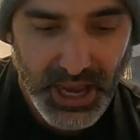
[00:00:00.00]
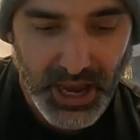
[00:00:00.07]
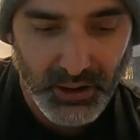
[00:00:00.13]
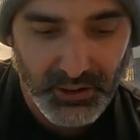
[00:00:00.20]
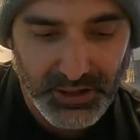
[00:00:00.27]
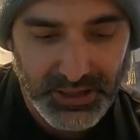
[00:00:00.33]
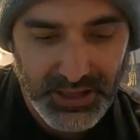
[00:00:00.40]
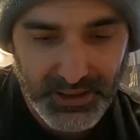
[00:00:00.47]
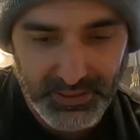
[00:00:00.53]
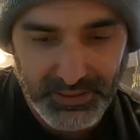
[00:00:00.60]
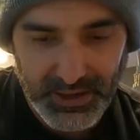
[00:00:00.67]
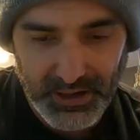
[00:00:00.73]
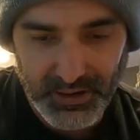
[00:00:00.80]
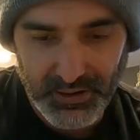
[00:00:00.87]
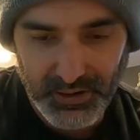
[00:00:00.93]
I'll
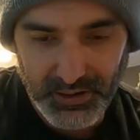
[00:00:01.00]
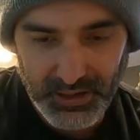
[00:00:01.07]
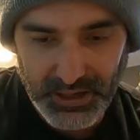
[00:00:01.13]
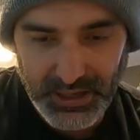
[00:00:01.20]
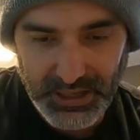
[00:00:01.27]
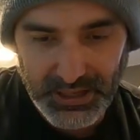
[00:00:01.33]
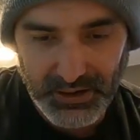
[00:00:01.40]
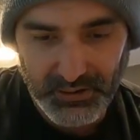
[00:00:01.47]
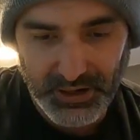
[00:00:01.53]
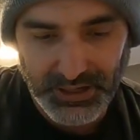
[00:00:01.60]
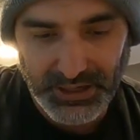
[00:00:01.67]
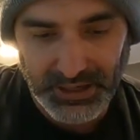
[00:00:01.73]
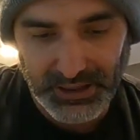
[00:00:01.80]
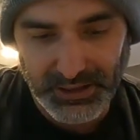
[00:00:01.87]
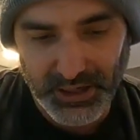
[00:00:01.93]
get there here
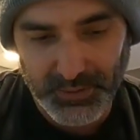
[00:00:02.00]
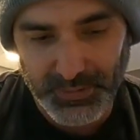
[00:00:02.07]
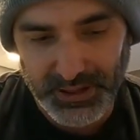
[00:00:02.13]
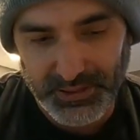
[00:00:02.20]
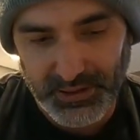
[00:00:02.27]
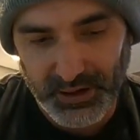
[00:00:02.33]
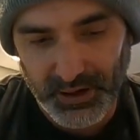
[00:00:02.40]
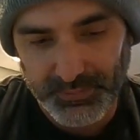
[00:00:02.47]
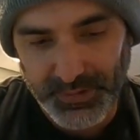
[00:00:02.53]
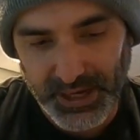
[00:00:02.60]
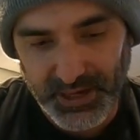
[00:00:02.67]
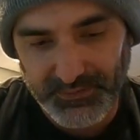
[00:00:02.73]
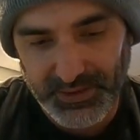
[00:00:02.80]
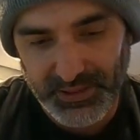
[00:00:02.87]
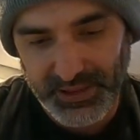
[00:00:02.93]
in a little bit though, I'm
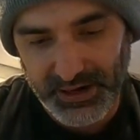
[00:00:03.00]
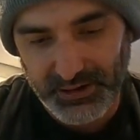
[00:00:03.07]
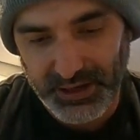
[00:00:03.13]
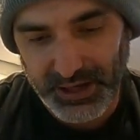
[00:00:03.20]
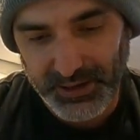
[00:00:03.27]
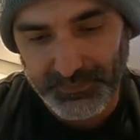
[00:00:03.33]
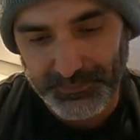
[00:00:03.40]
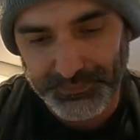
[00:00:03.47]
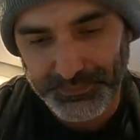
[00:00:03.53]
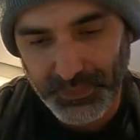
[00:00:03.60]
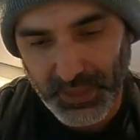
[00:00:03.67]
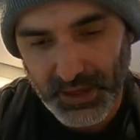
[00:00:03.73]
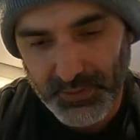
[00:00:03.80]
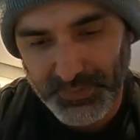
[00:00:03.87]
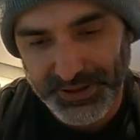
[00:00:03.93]
not even there yet.
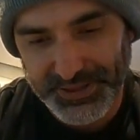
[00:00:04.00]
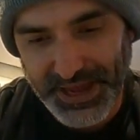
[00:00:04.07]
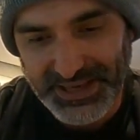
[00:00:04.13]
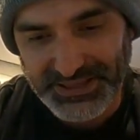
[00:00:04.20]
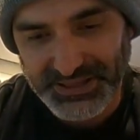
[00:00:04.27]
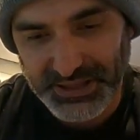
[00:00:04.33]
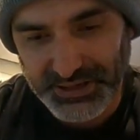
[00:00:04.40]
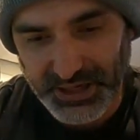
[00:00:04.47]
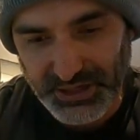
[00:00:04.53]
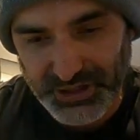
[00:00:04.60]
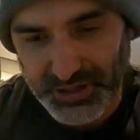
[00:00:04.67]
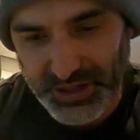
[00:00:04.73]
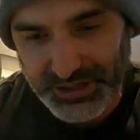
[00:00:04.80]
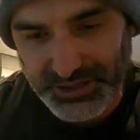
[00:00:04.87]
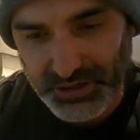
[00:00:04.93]
But that's the
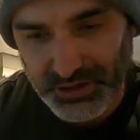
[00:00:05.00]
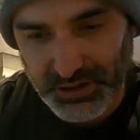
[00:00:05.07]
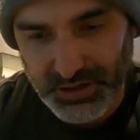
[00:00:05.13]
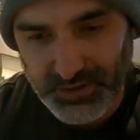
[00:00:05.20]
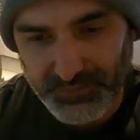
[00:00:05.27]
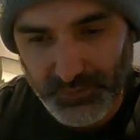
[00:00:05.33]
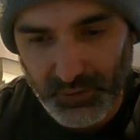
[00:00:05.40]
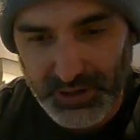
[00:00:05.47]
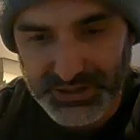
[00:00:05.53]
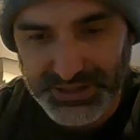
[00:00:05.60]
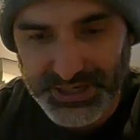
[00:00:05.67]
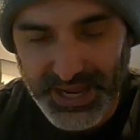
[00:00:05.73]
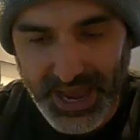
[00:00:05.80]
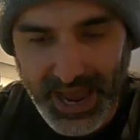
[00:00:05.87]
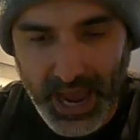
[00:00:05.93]
texture that you're looking for,
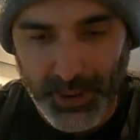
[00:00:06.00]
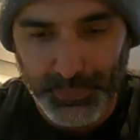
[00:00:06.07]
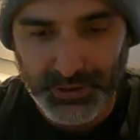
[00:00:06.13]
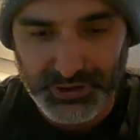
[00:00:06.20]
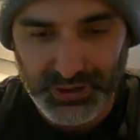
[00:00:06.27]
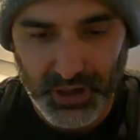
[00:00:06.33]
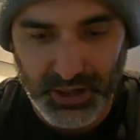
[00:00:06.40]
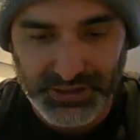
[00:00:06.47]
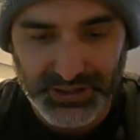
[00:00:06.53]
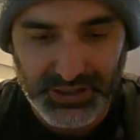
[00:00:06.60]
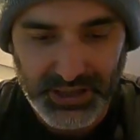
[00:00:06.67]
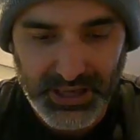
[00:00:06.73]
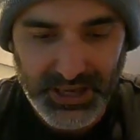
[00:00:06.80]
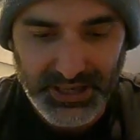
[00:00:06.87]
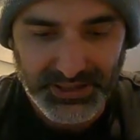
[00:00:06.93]
is an applesauce
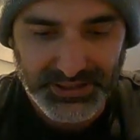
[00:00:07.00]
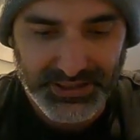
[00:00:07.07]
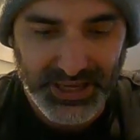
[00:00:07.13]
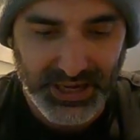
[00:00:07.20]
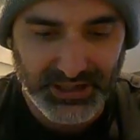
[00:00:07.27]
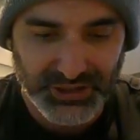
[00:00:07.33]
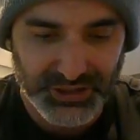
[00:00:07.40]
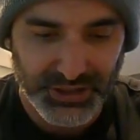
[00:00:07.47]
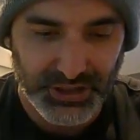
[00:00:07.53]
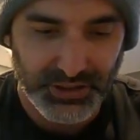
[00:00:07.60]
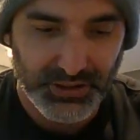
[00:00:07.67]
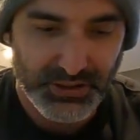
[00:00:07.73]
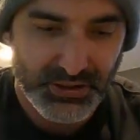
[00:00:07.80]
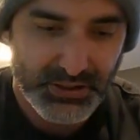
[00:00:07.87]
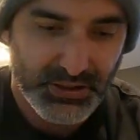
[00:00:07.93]
texture.